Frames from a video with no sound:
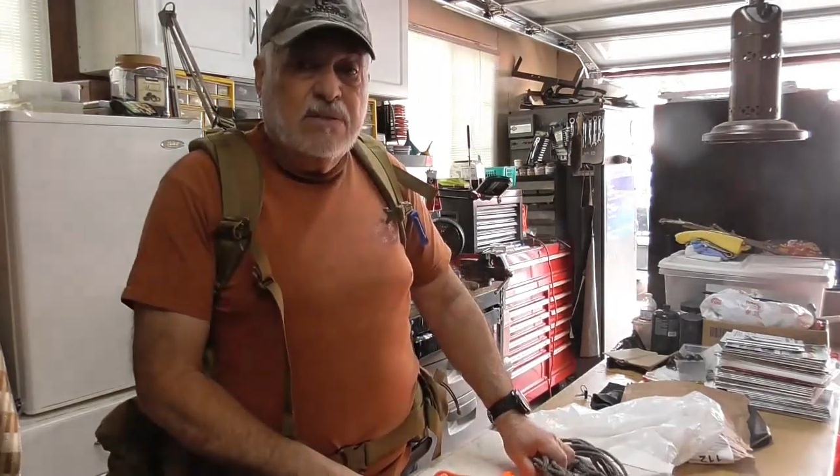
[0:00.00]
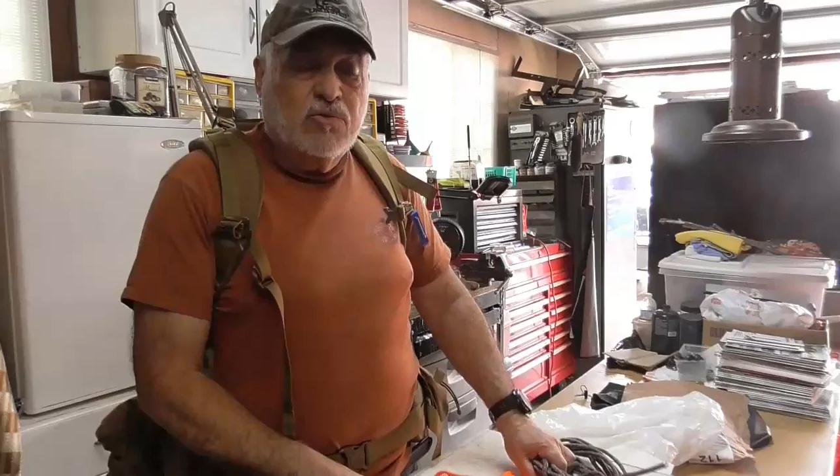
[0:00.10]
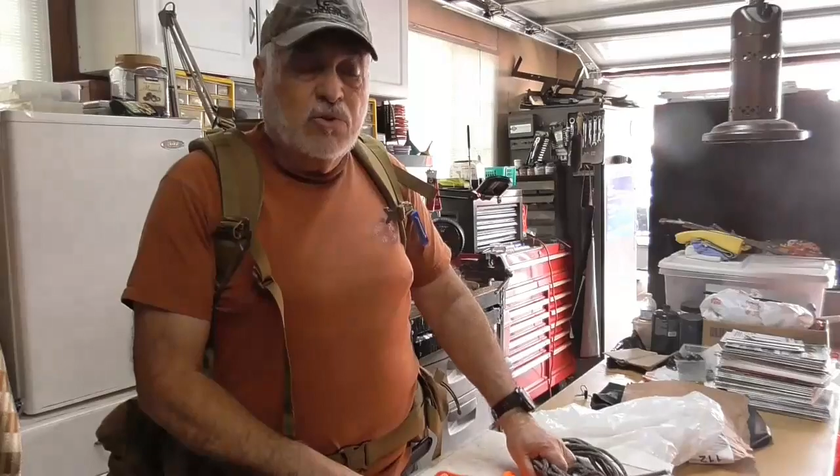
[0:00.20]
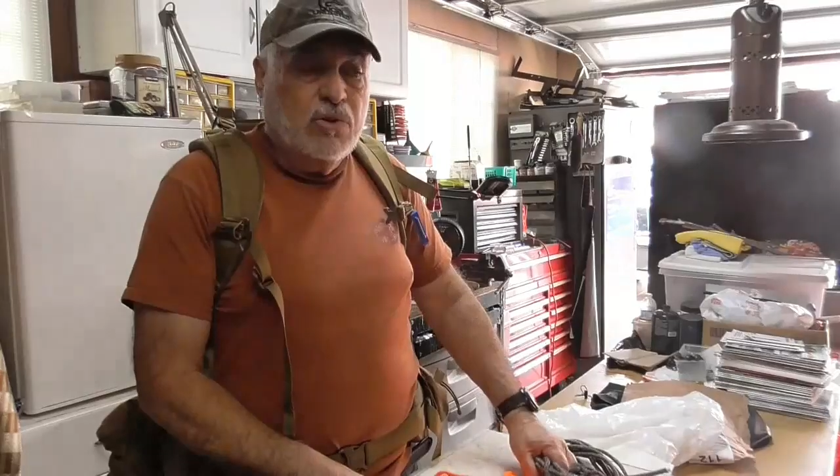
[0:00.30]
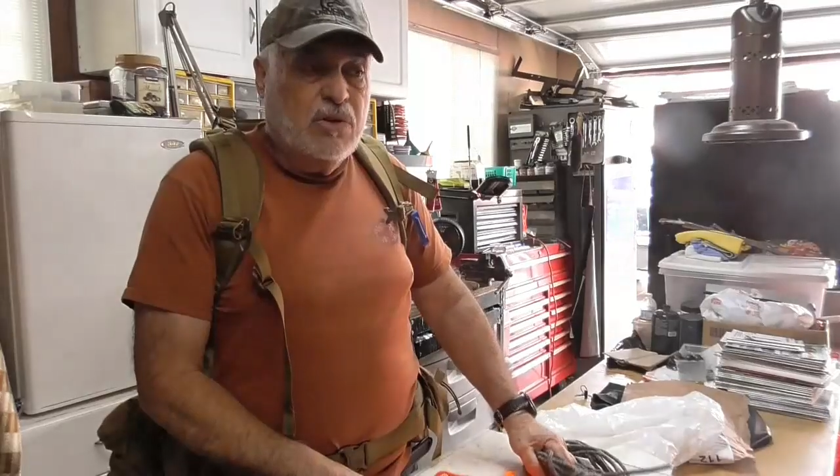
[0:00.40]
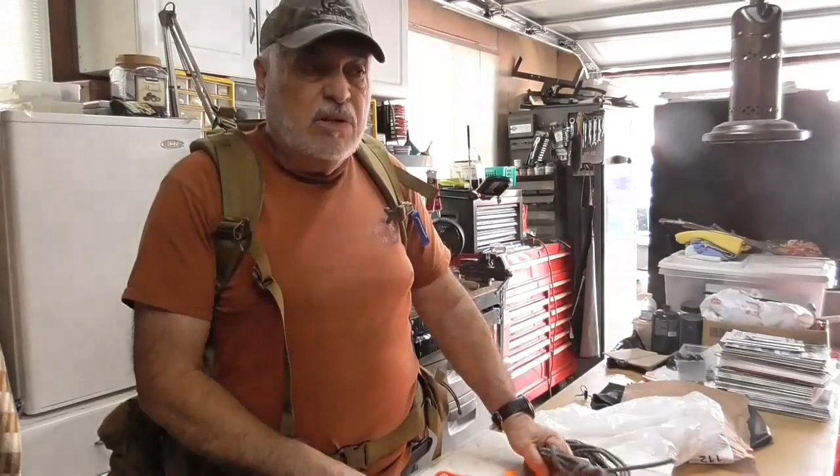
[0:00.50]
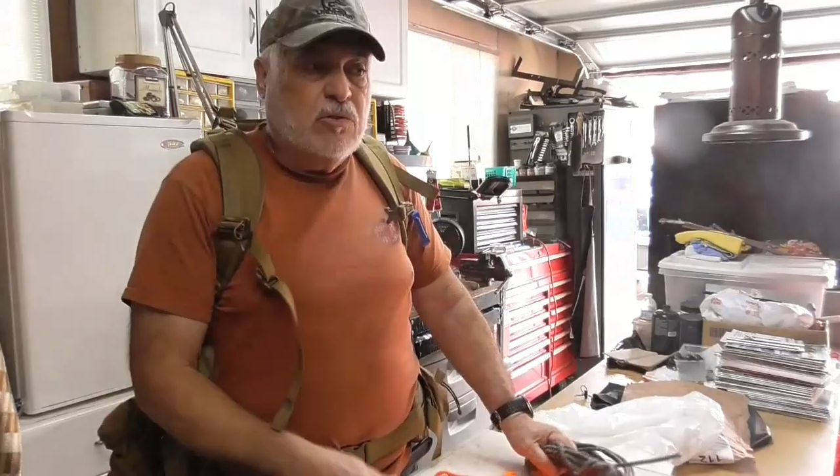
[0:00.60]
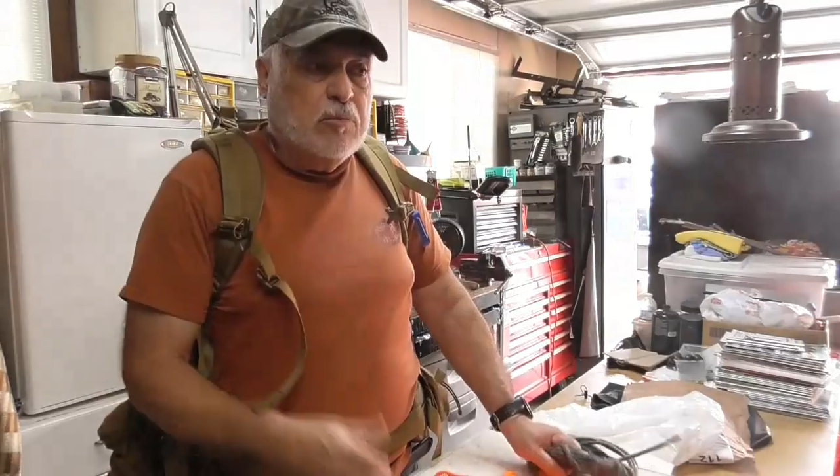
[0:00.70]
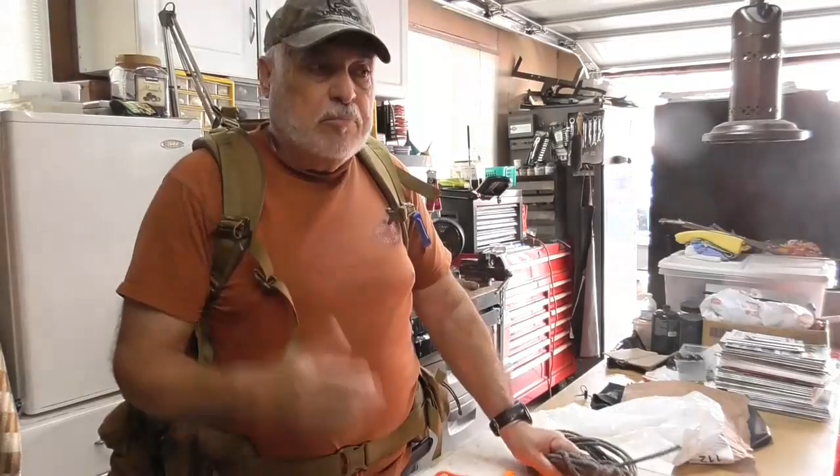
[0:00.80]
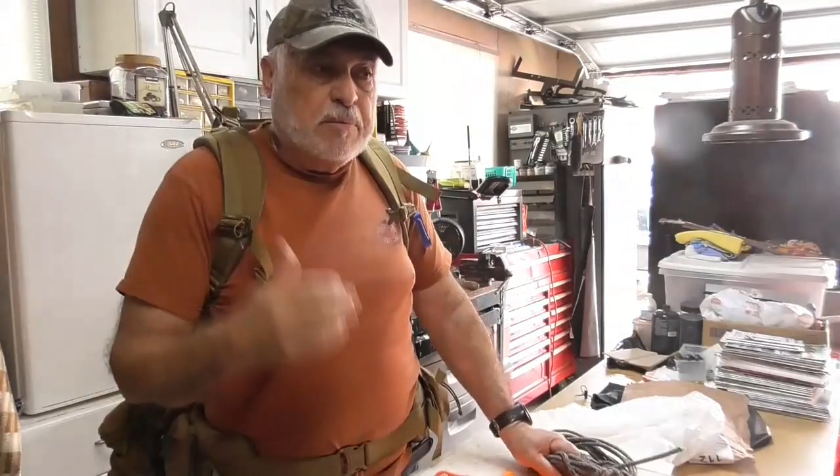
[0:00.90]
So you need
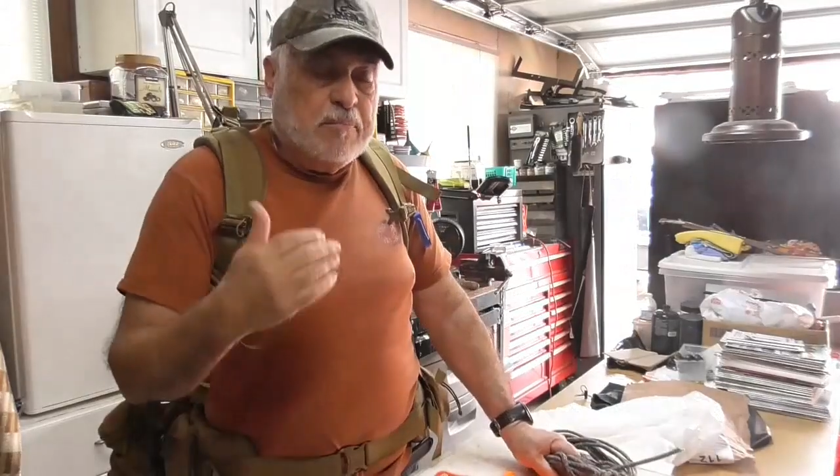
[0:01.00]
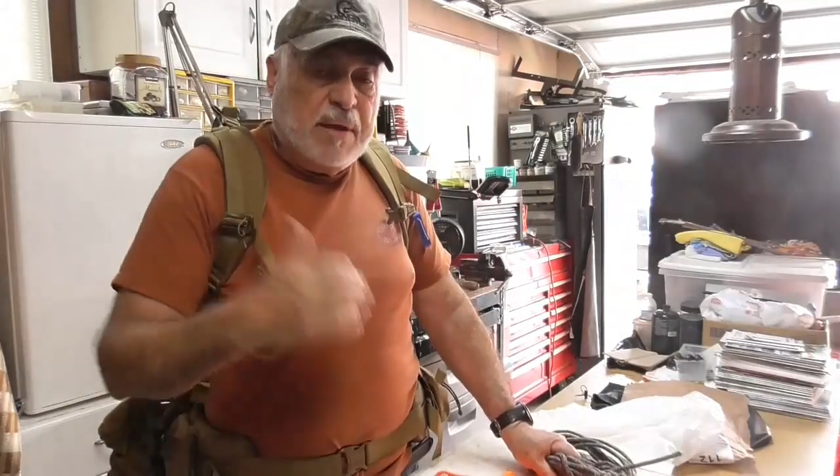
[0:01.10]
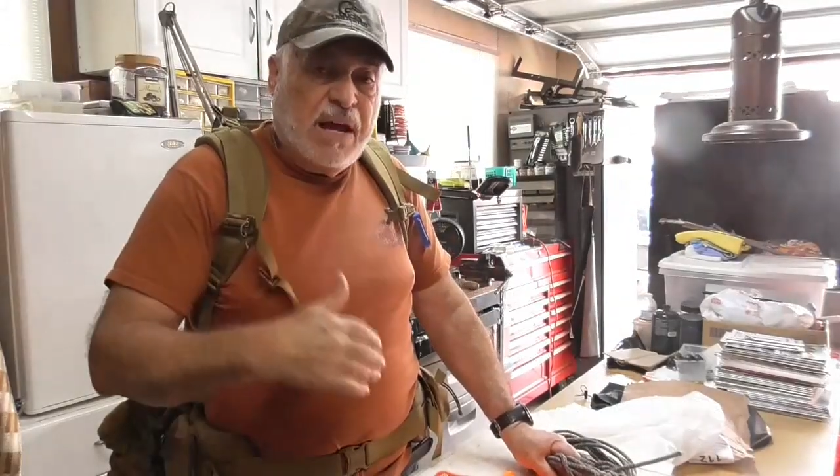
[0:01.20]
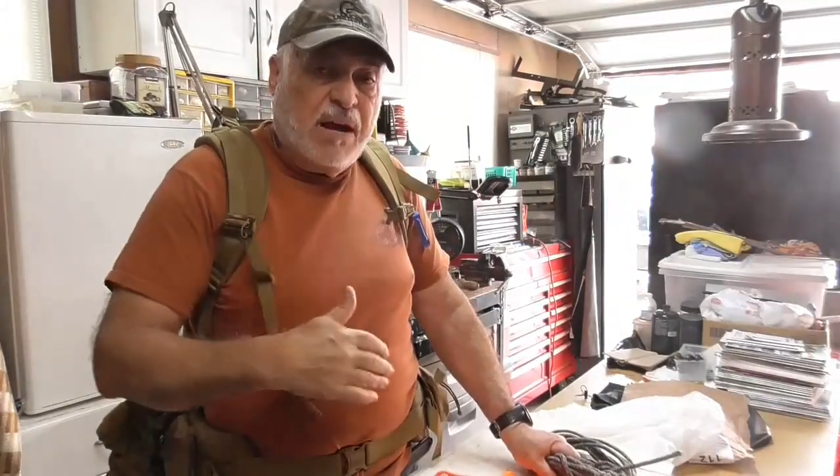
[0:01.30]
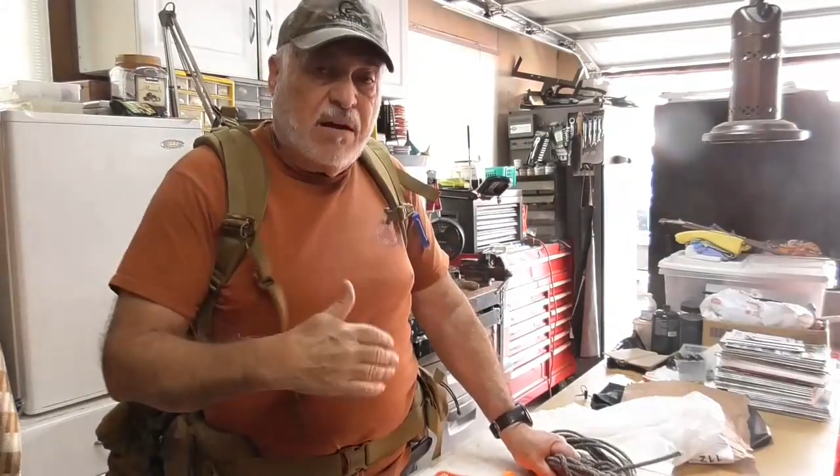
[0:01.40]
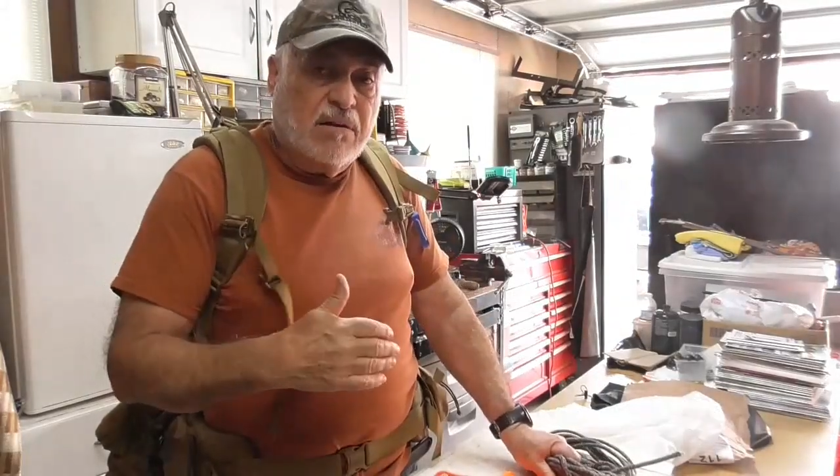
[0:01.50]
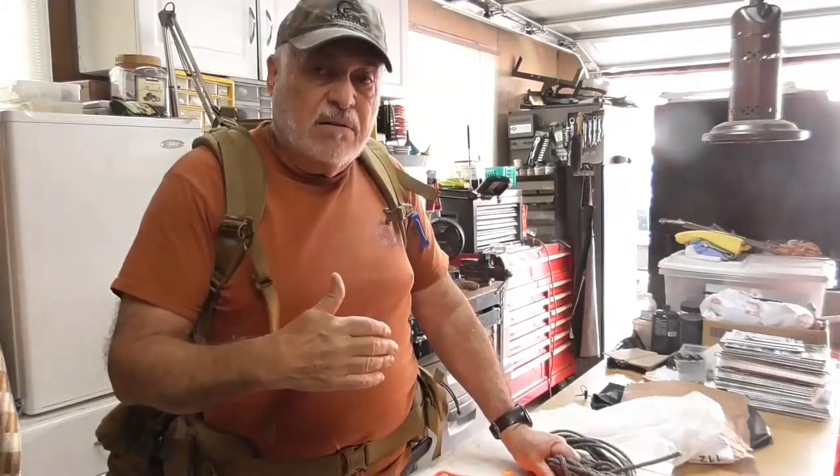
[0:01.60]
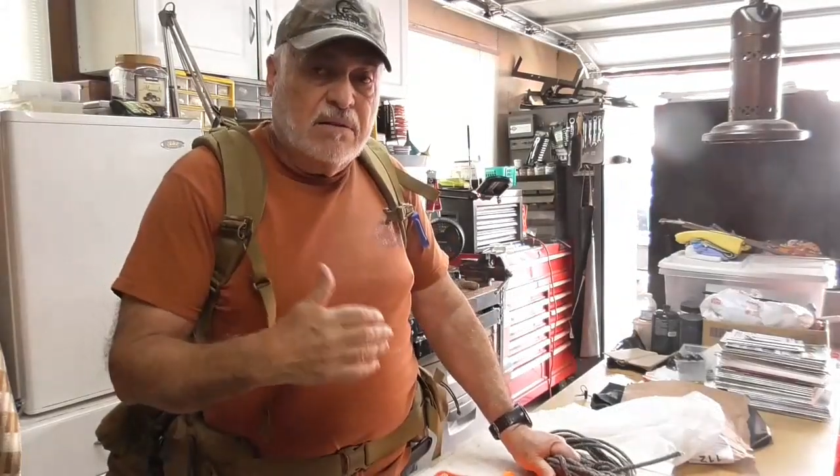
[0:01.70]
to prepare,